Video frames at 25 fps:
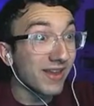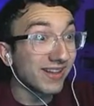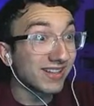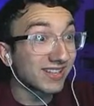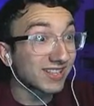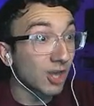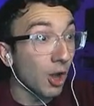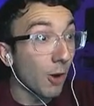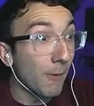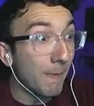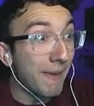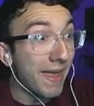he's
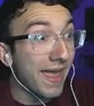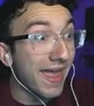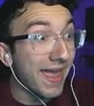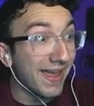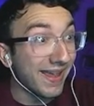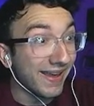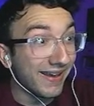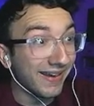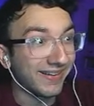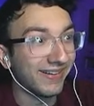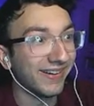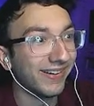
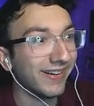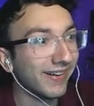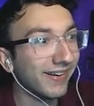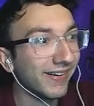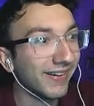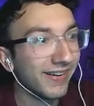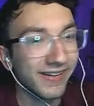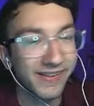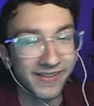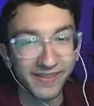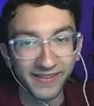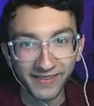so big.
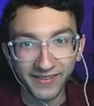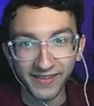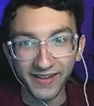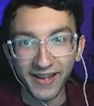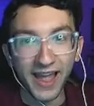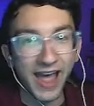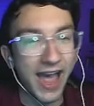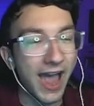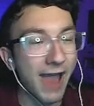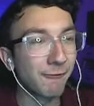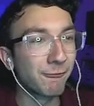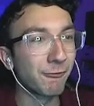
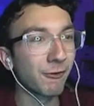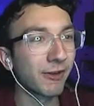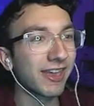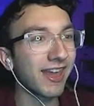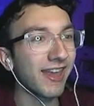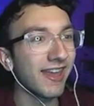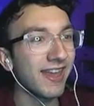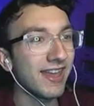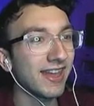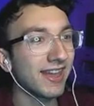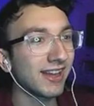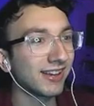I
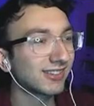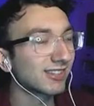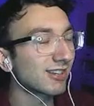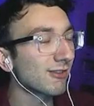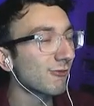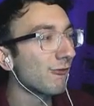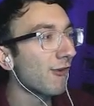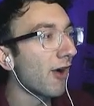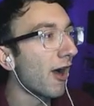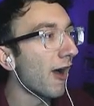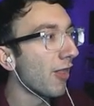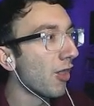forget he gets to
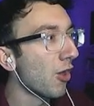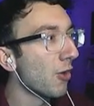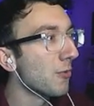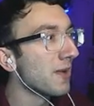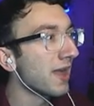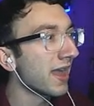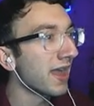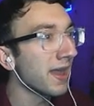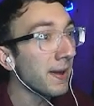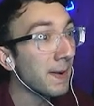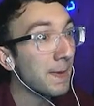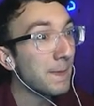follow
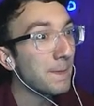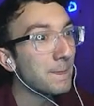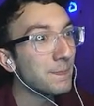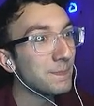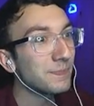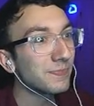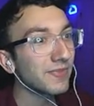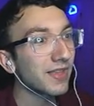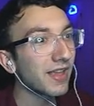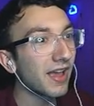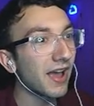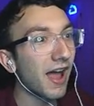me.
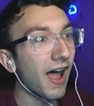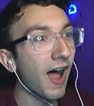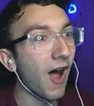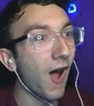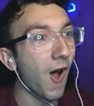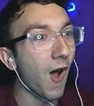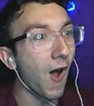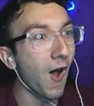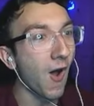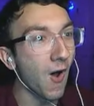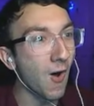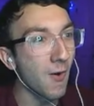
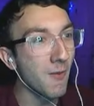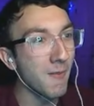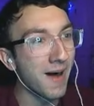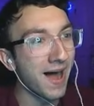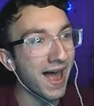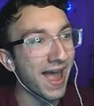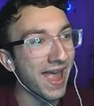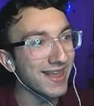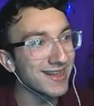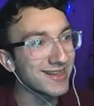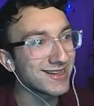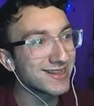Oh
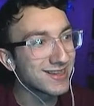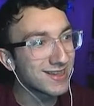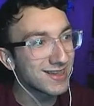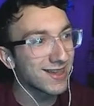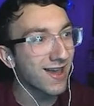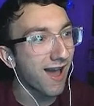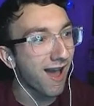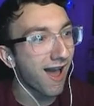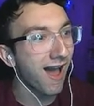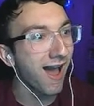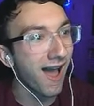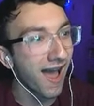my
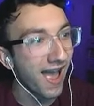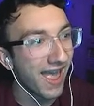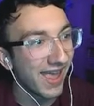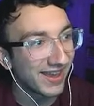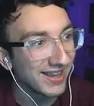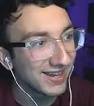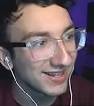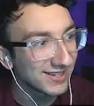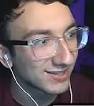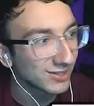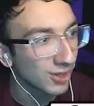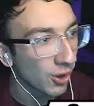God,
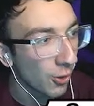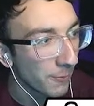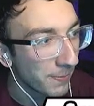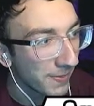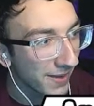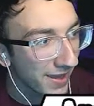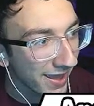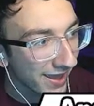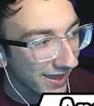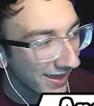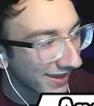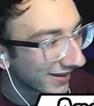he's so
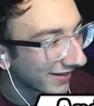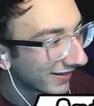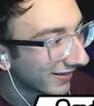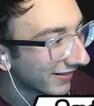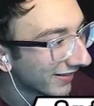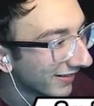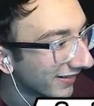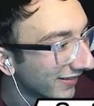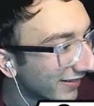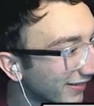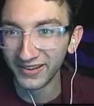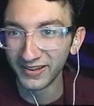big.
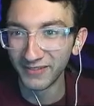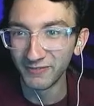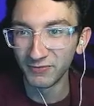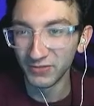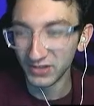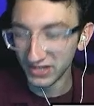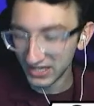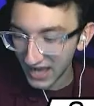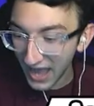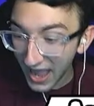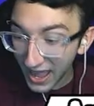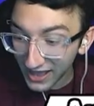
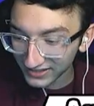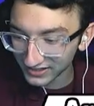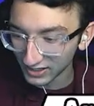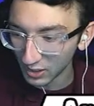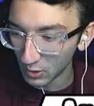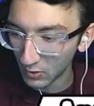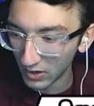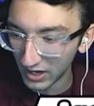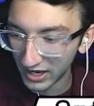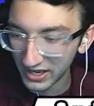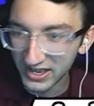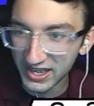Yes, I
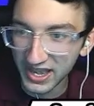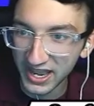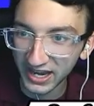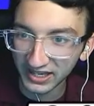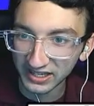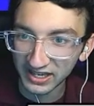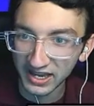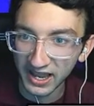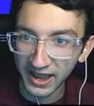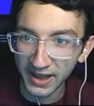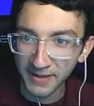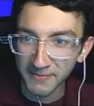want a
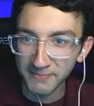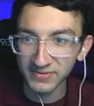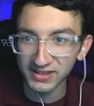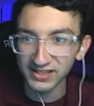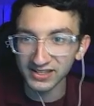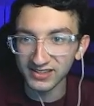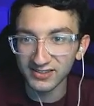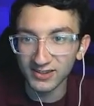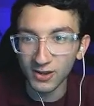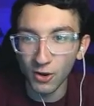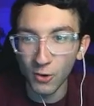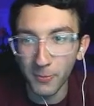nickname.
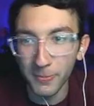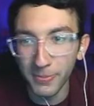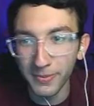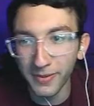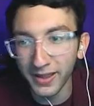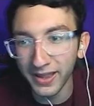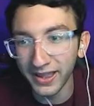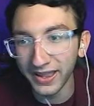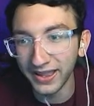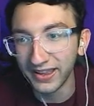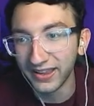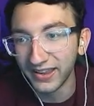He's so
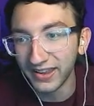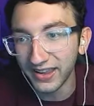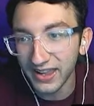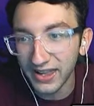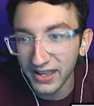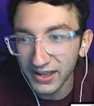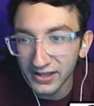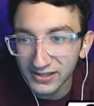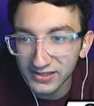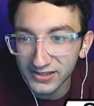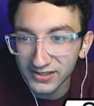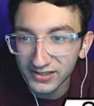big.
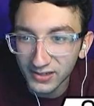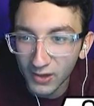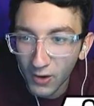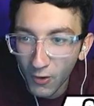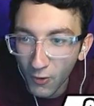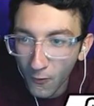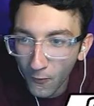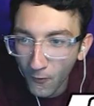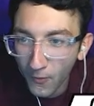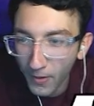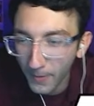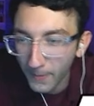He's
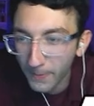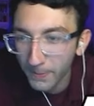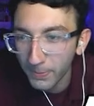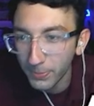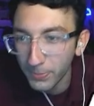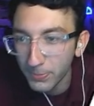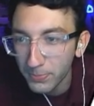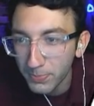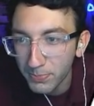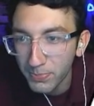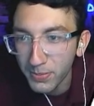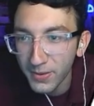so
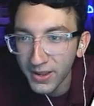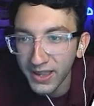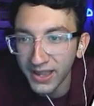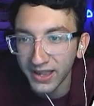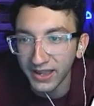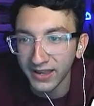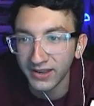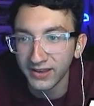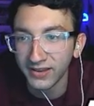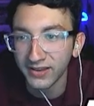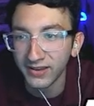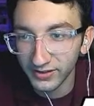
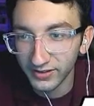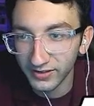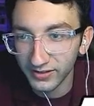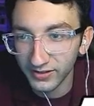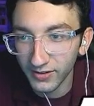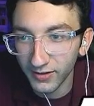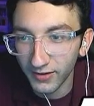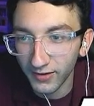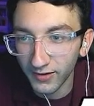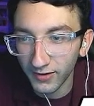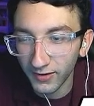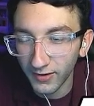big.
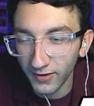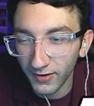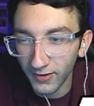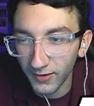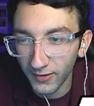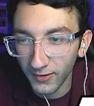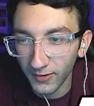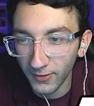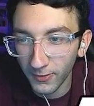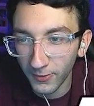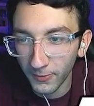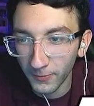
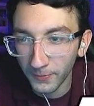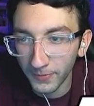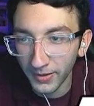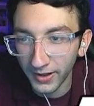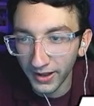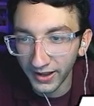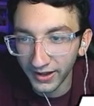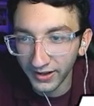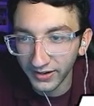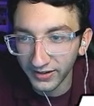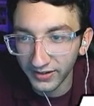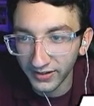Oh
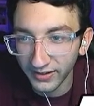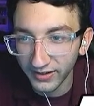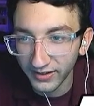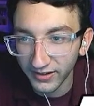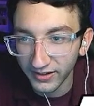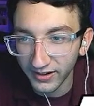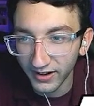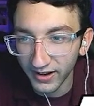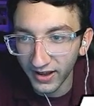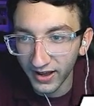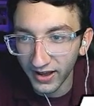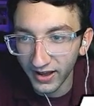my
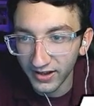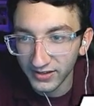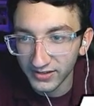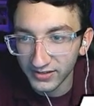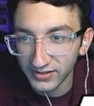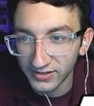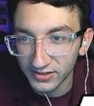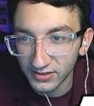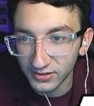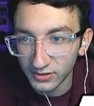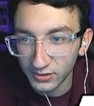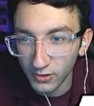God, he's
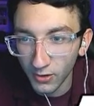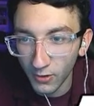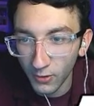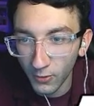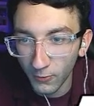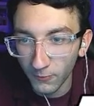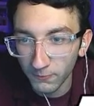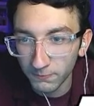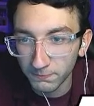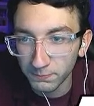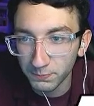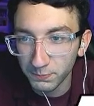
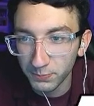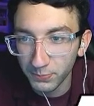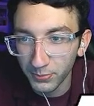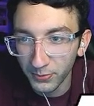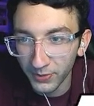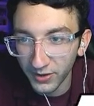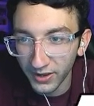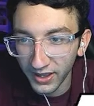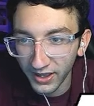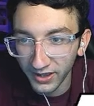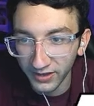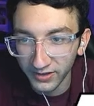so
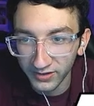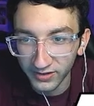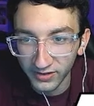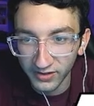big.